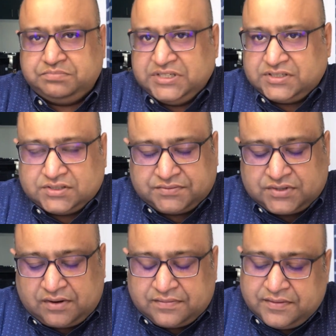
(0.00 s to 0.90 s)
pieces of
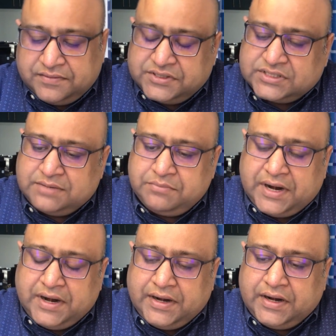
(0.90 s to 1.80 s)
software which is
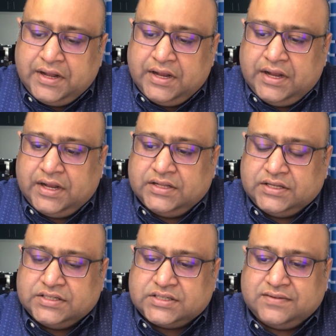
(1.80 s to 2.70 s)
embedded in
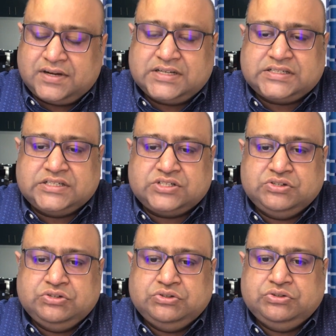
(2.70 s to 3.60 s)
these devices to
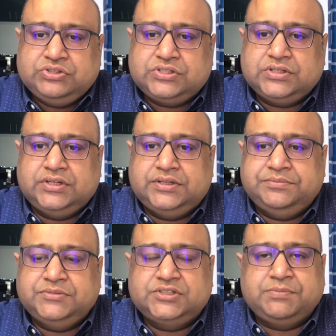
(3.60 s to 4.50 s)
do
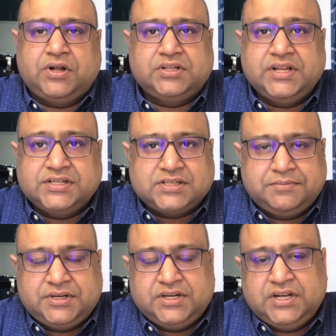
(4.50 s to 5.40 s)
small things. I
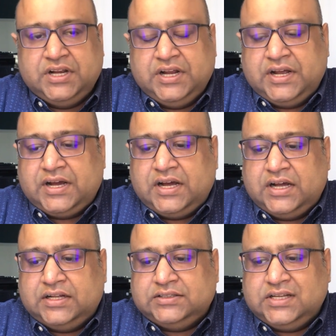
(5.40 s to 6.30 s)
mean,
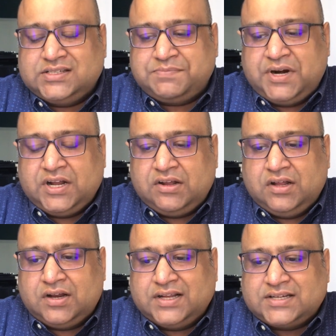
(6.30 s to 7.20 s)
this
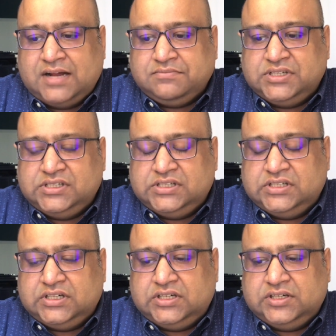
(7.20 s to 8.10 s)
particular
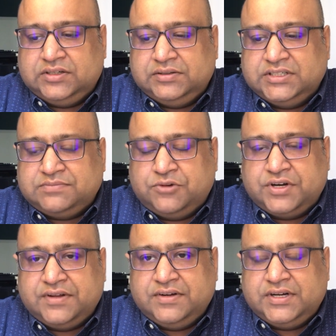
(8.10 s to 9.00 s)
example is
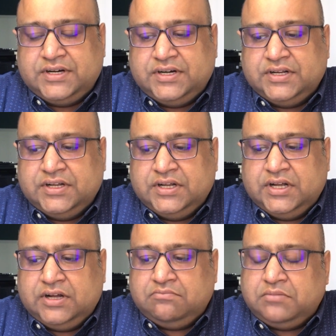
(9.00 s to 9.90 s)
motivated
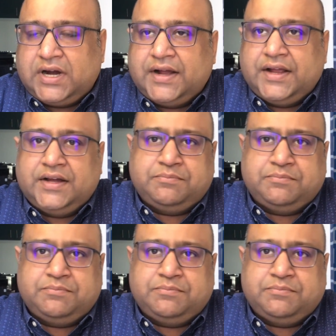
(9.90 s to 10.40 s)
by a